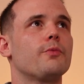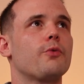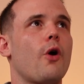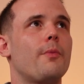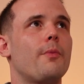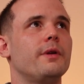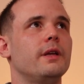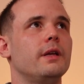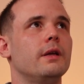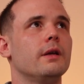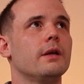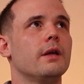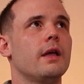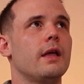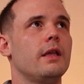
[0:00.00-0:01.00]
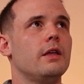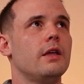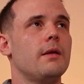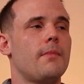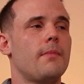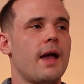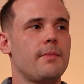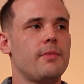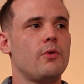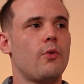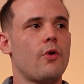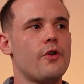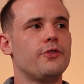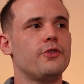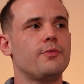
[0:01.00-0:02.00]
the property, it may be
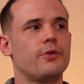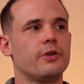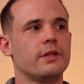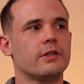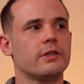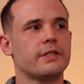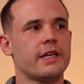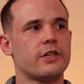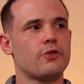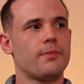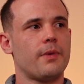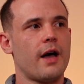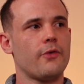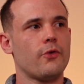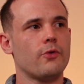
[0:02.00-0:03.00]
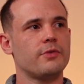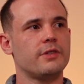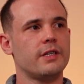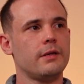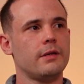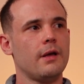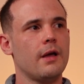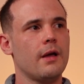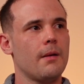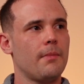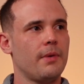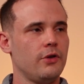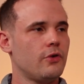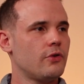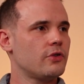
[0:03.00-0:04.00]
worth you putting those extra bathrooms in,
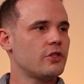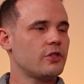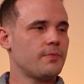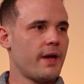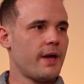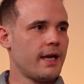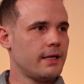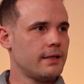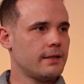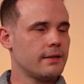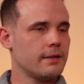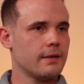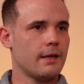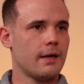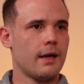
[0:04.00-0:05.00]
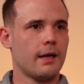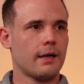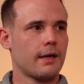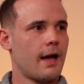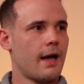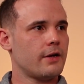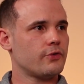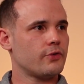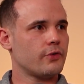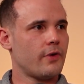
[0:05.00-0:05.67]
but you could spend like 100